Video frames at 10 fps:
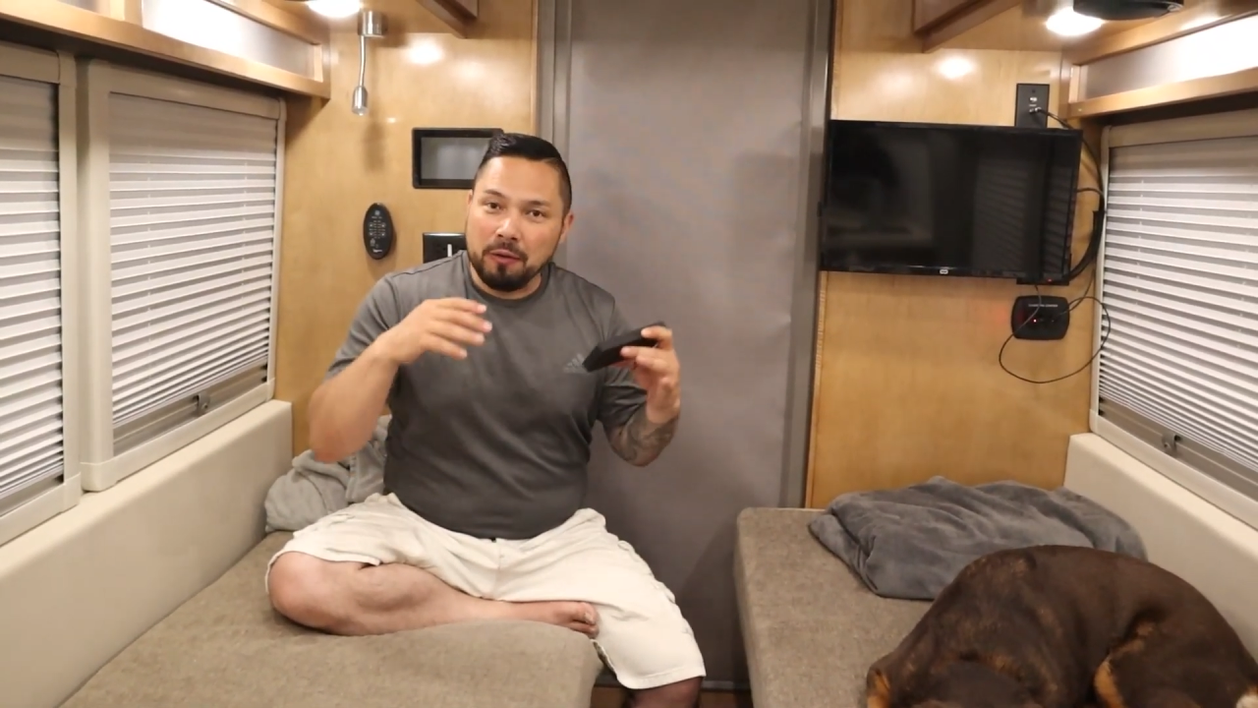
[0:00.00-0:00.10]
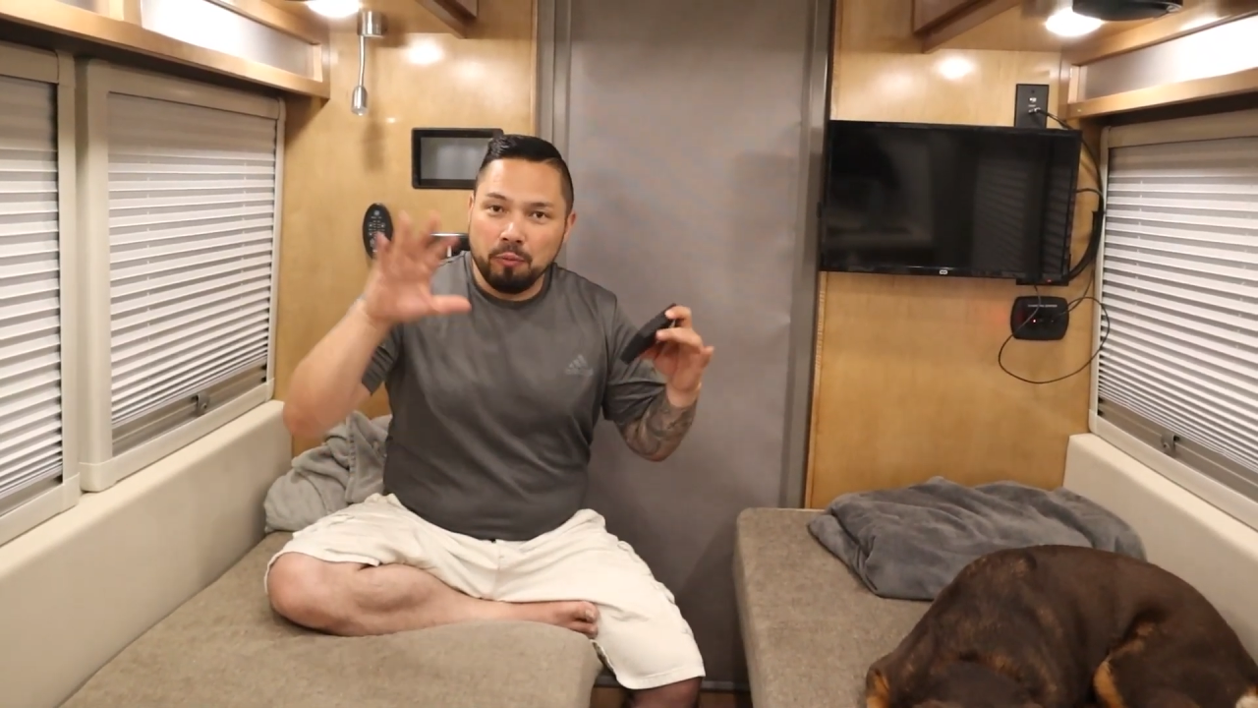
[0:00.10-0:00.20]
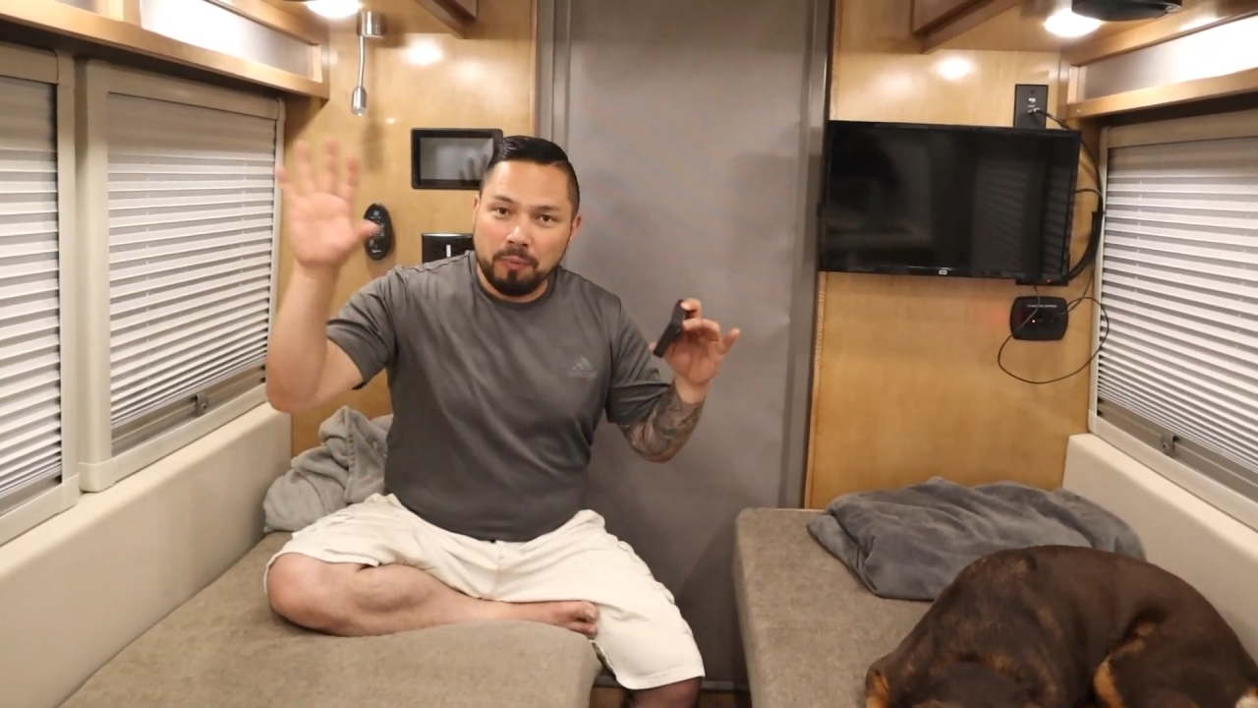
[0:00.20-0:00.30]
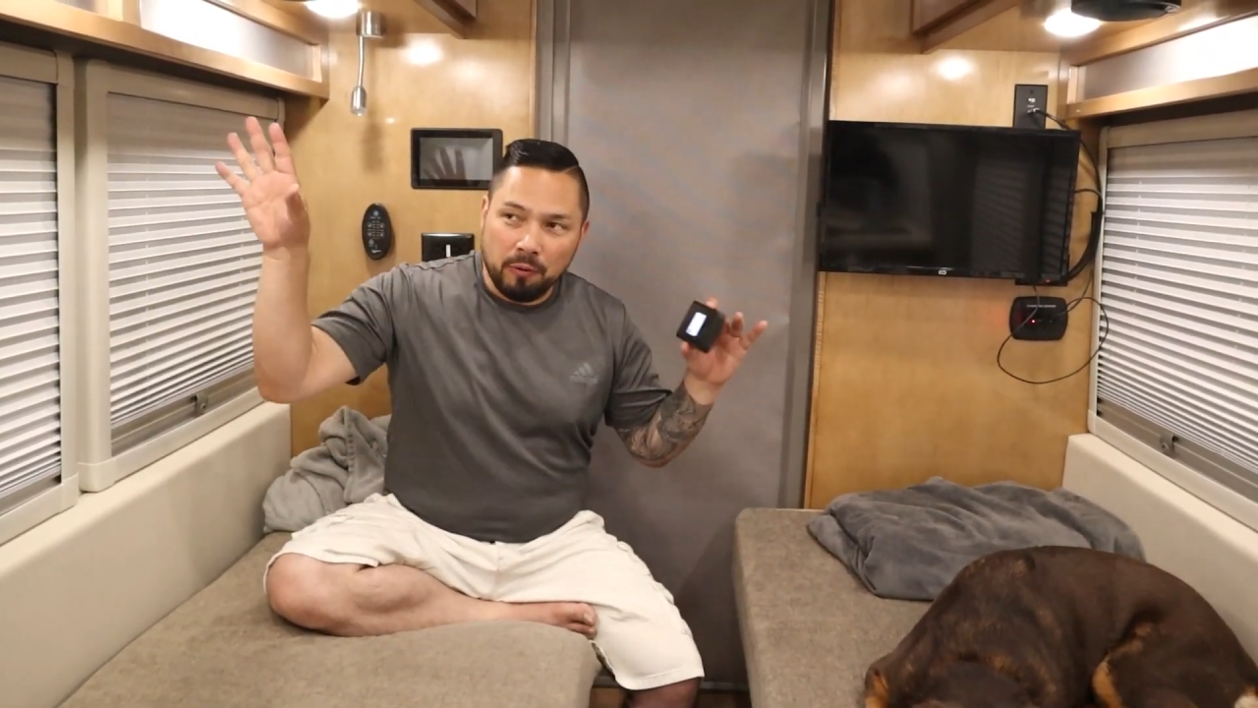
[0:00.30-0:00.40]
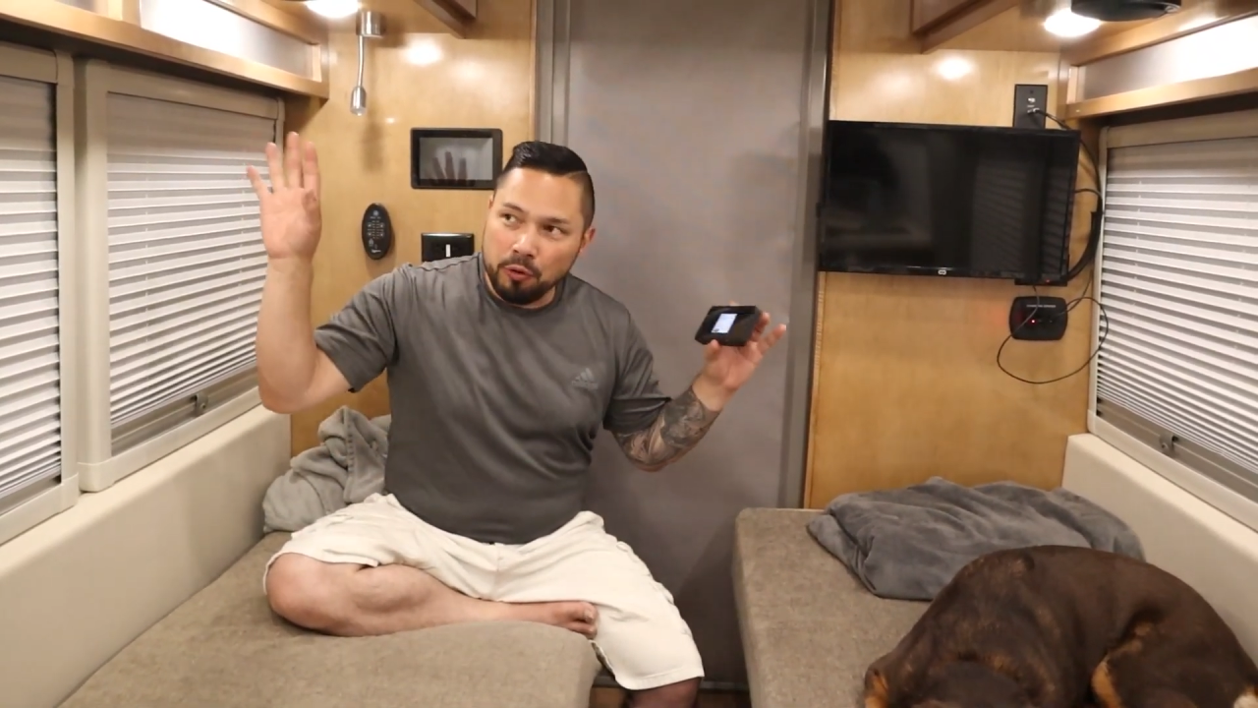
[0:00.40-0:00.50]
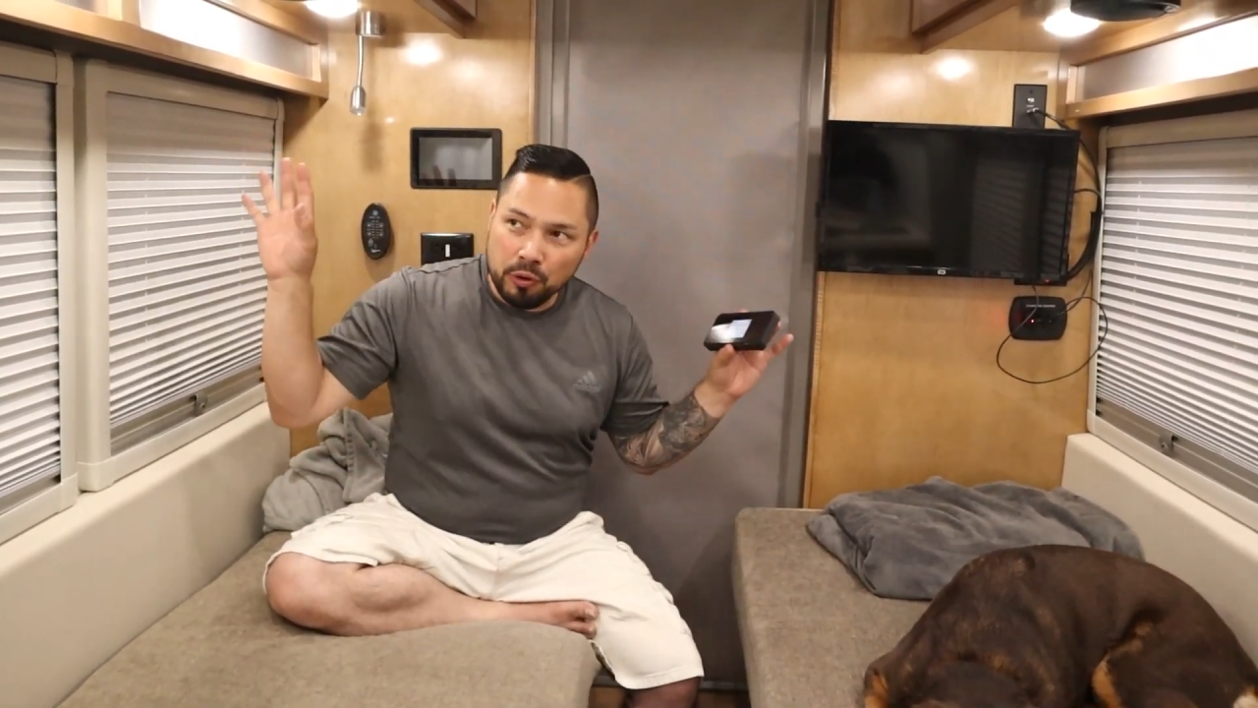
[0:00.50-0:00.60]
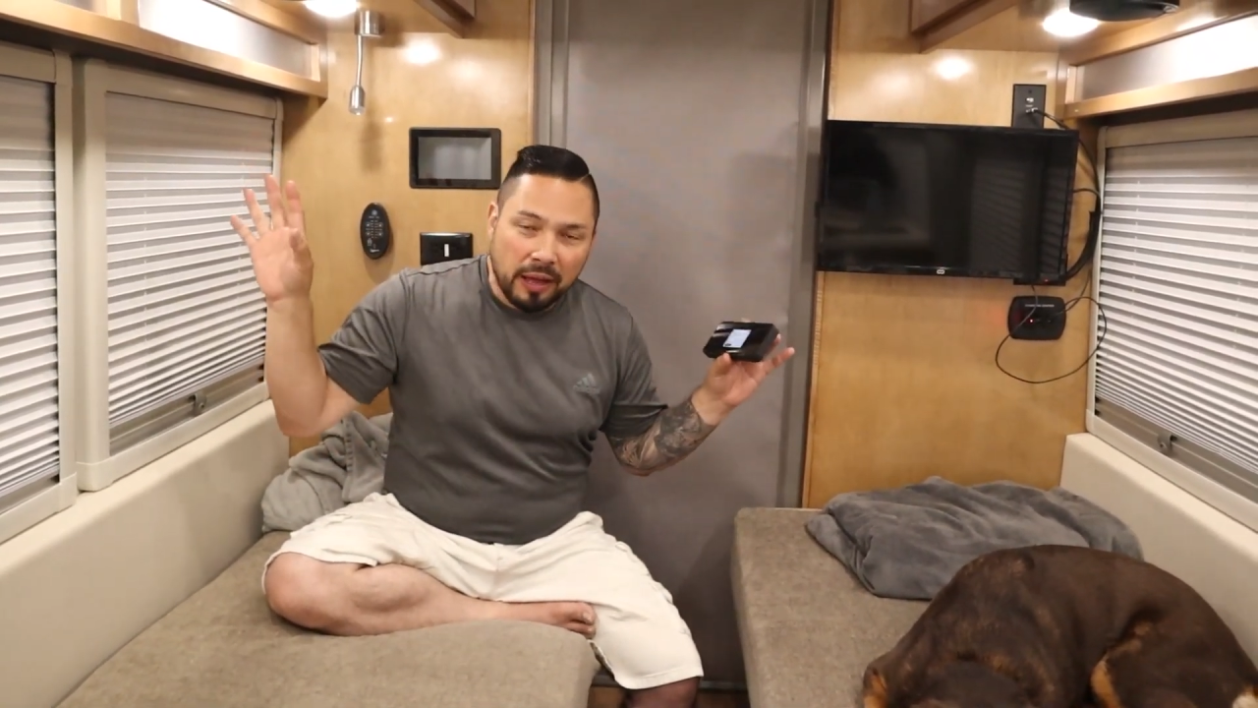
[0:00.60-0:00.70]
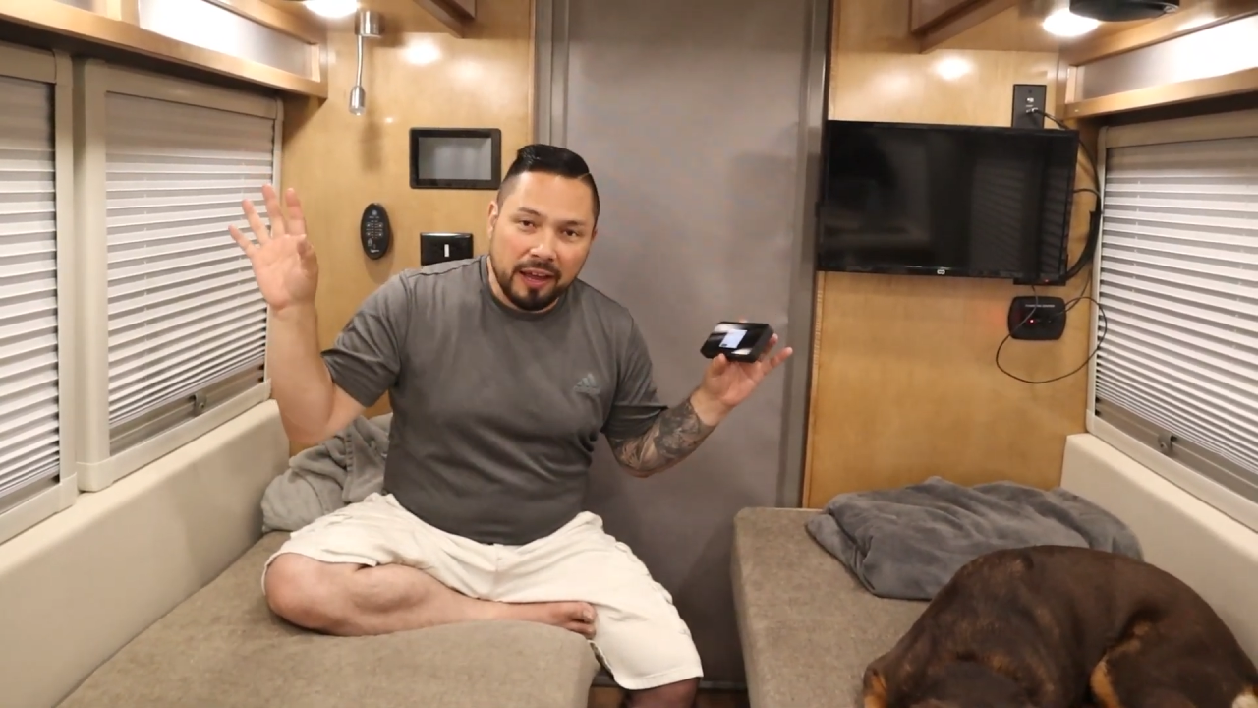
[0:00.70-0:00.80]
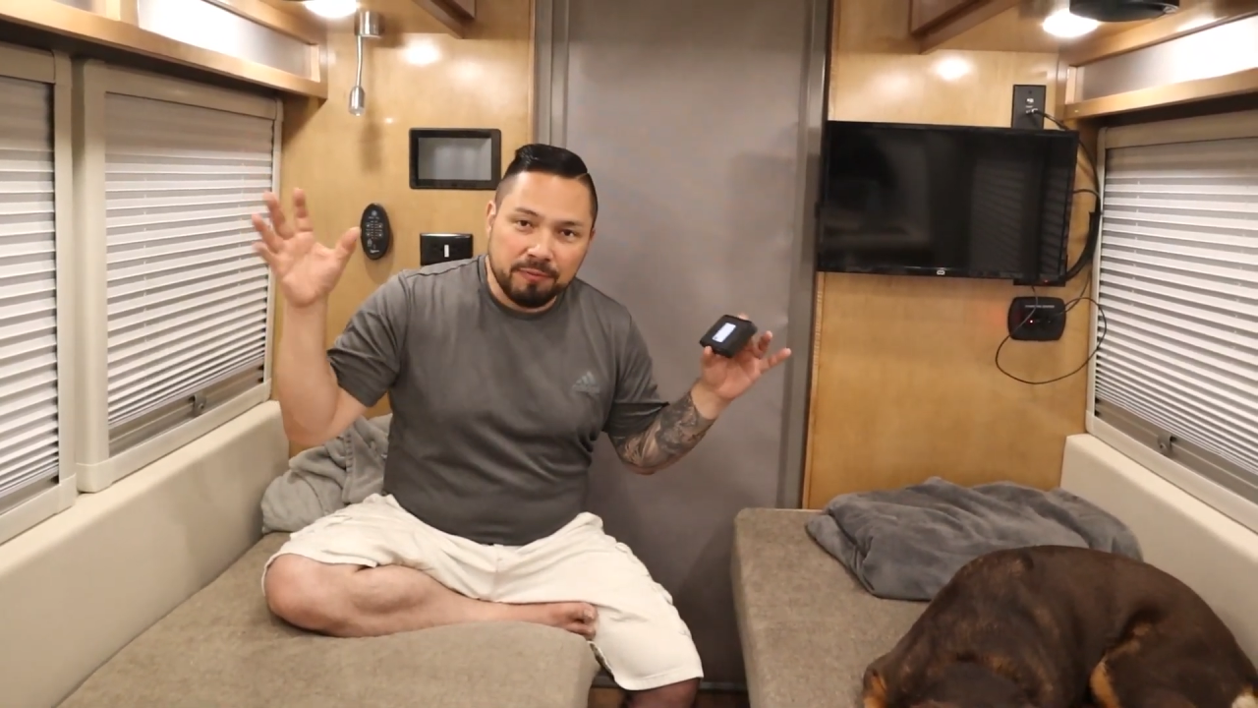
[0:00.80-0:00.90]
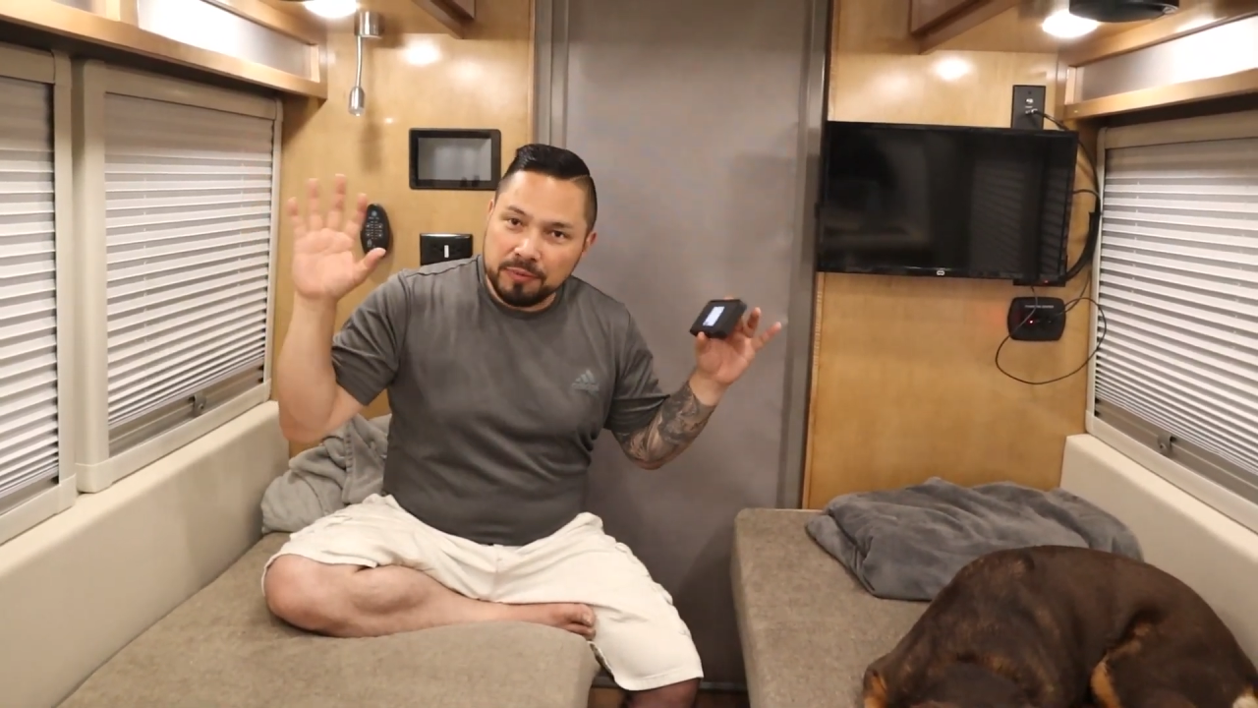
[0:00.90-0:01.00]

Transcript: real life,